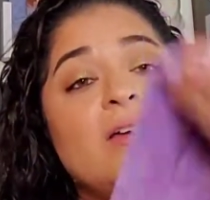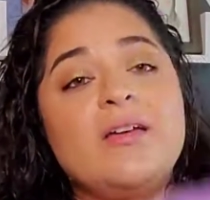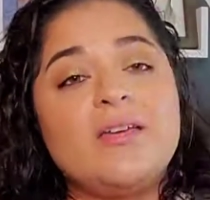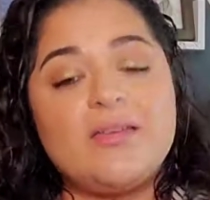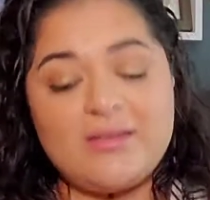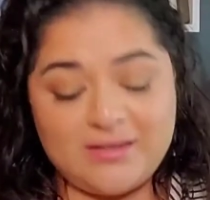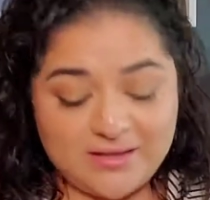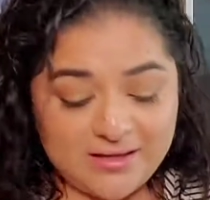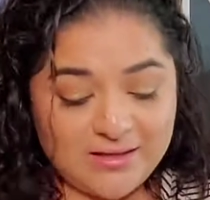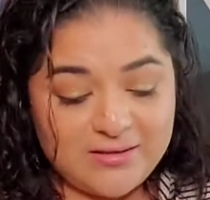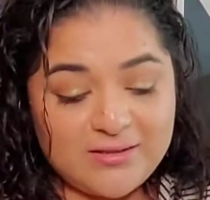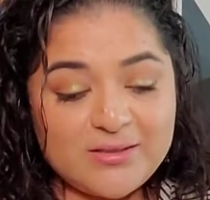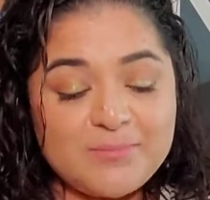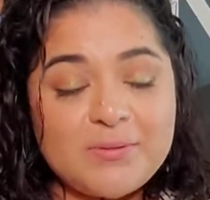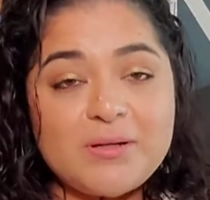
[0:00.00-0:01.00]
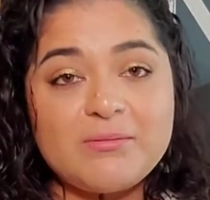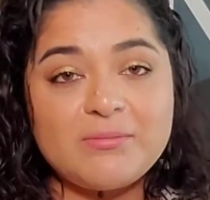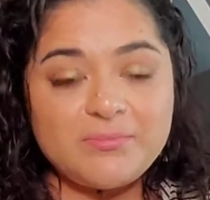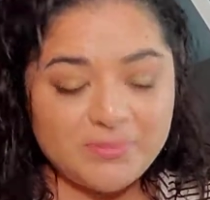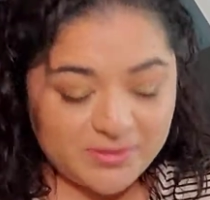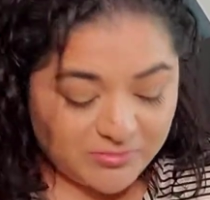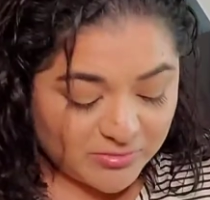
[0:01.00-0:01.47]
Yeah, this
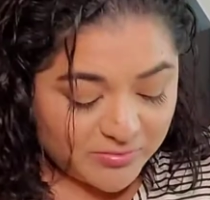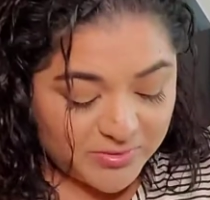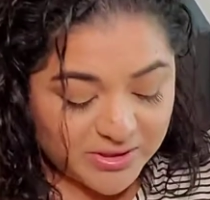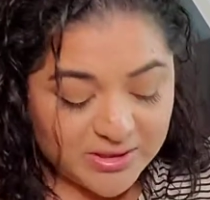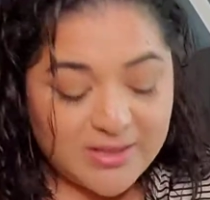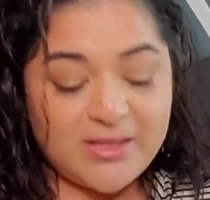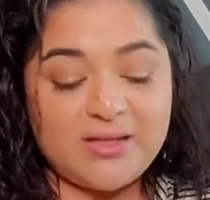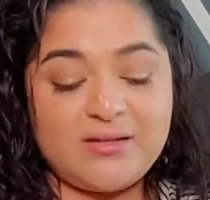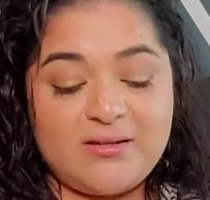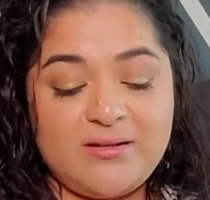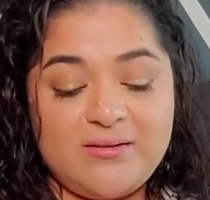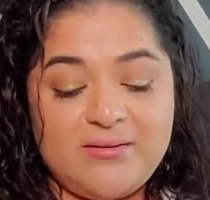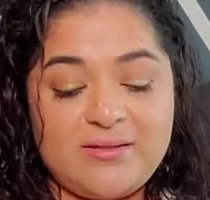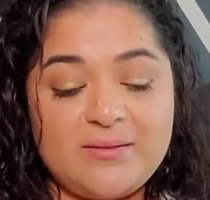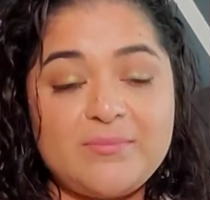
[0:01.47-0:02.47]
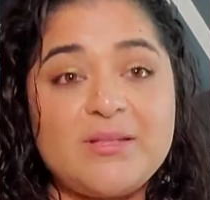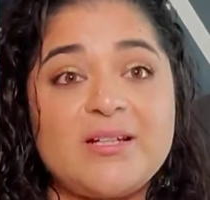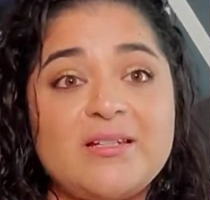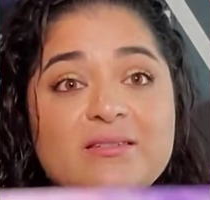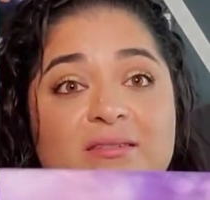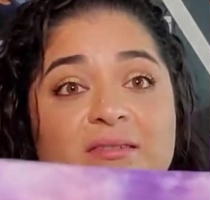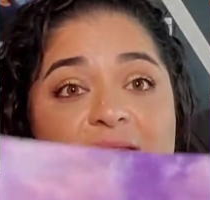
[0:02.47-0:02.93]
probably will be, like, something I
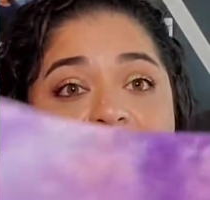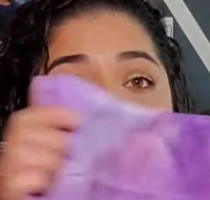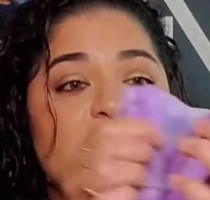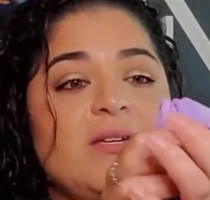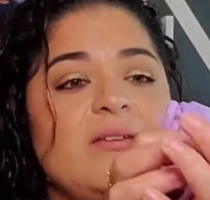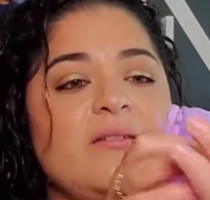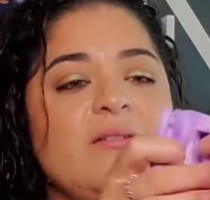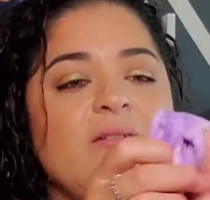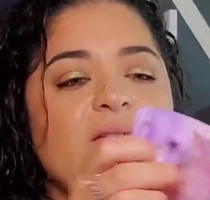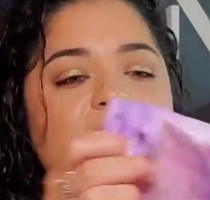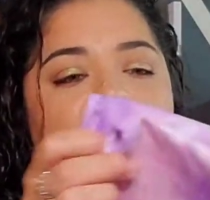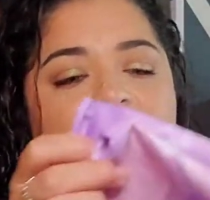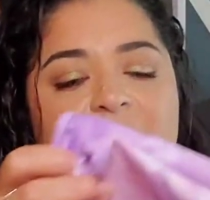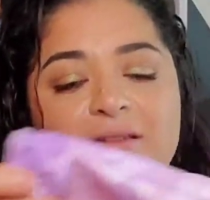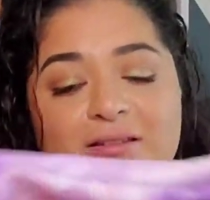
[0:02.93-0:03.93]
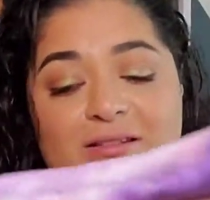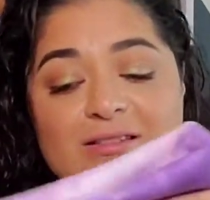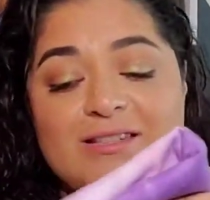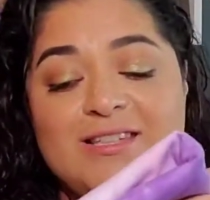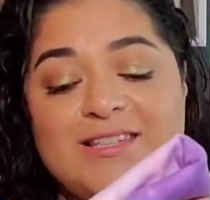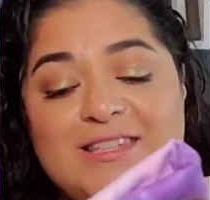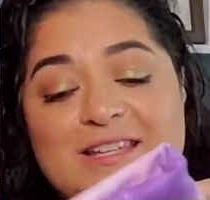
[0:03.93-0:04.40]
sleep in. Because
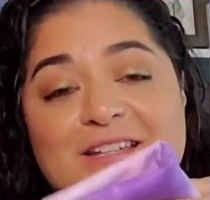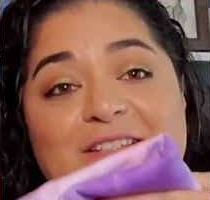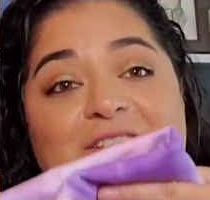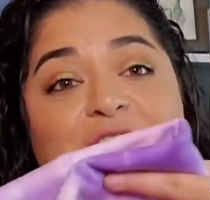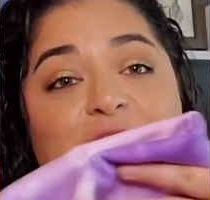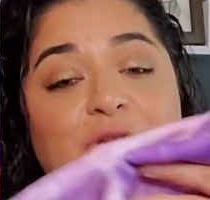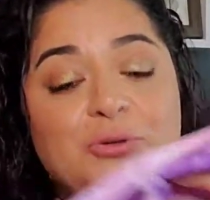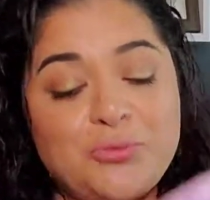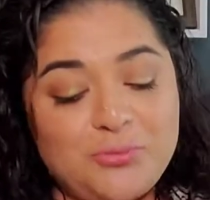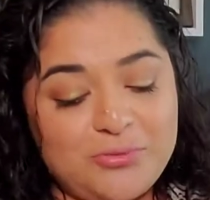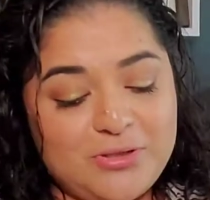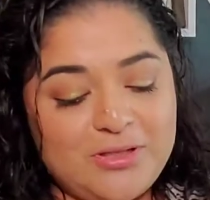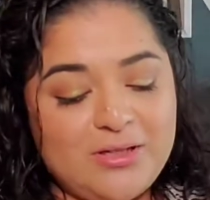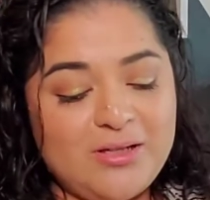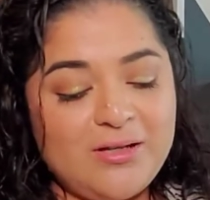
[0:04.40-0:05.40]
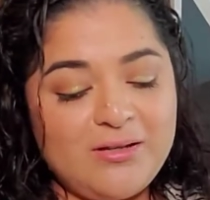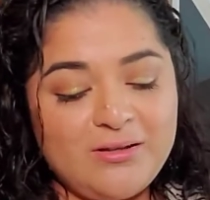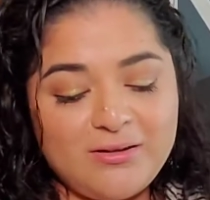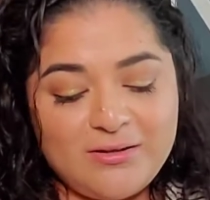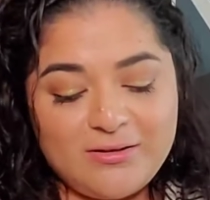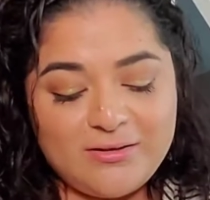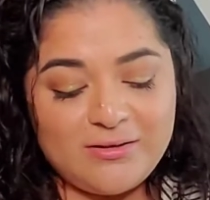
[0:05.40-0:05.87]
this thing is huge.
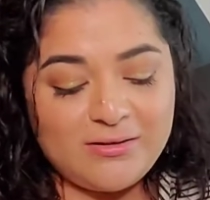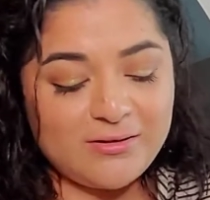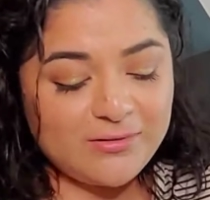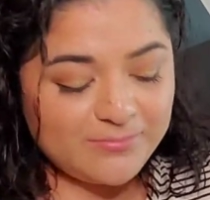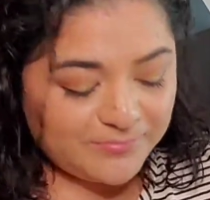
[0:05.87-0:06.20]
Oh,